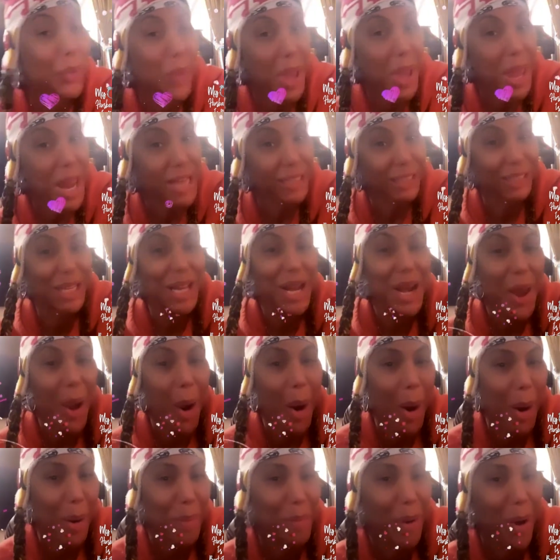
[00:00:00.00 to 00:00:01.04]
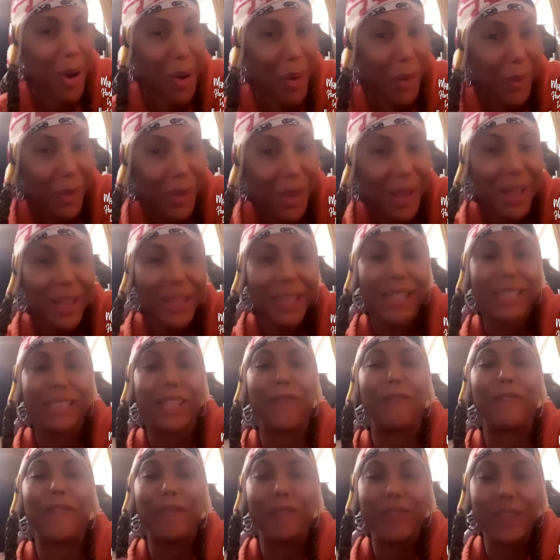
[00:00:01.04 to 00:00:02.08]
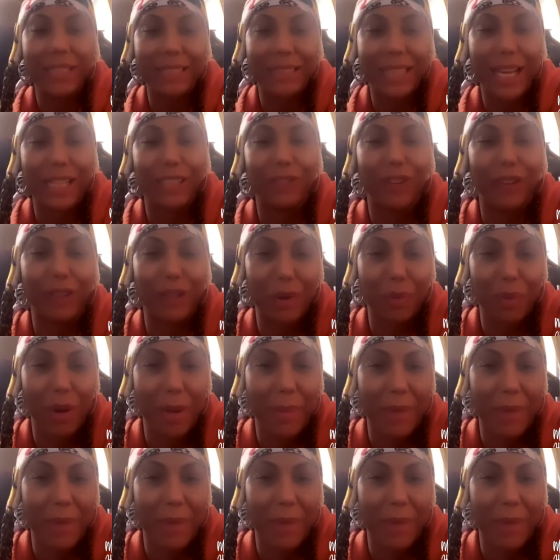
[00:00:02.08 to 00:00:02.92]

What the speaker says: so what is normal? They said 50 stays, 50